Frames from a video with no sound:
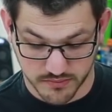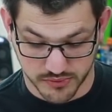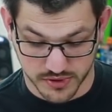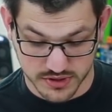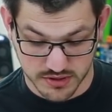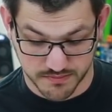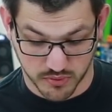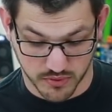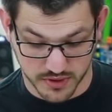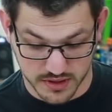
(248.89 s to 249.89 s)
print
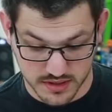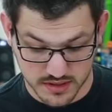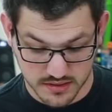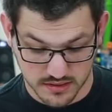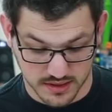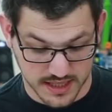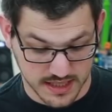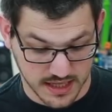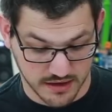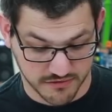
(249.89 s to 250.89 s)
supported, like
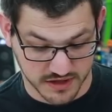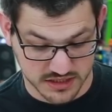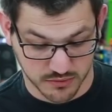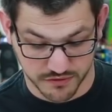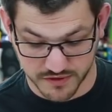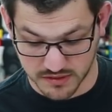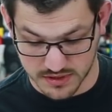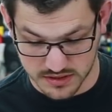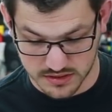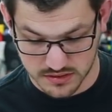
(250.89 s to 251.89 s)
a flexible
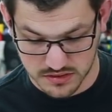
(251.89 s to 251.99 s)
filament.